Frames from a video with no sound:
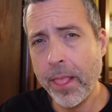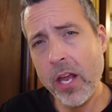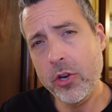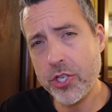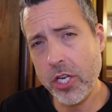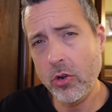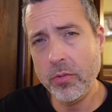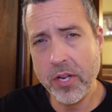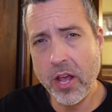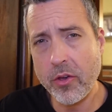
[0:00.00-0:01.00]
And usually it would
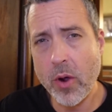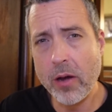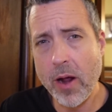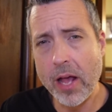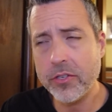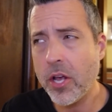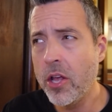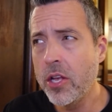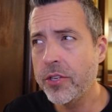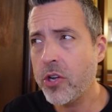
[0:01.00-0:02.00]
be the other way around.
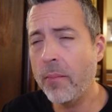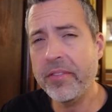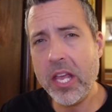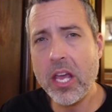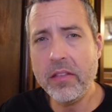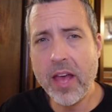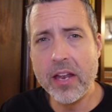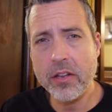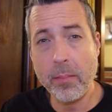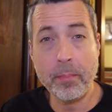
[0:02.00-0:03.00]
So I'm thinking
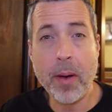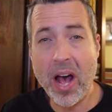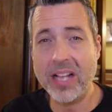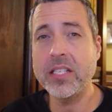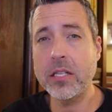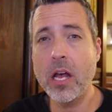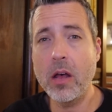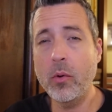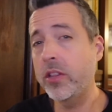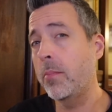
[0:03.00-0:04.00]
that the
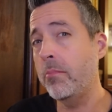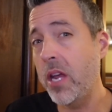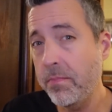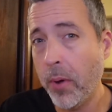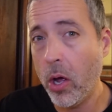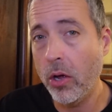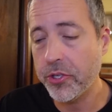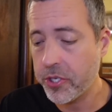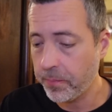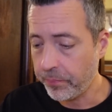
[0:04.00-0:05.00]
pasta with the
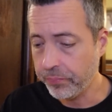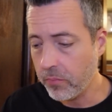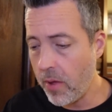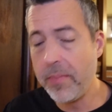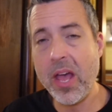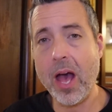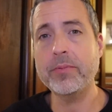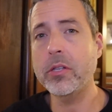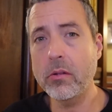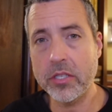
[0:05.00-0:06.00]
meatballs might be
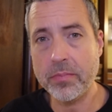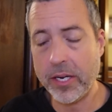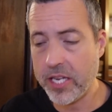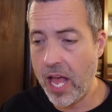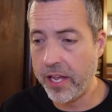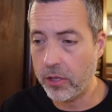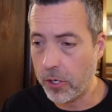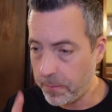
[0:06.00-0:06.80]
absolutely spectacular.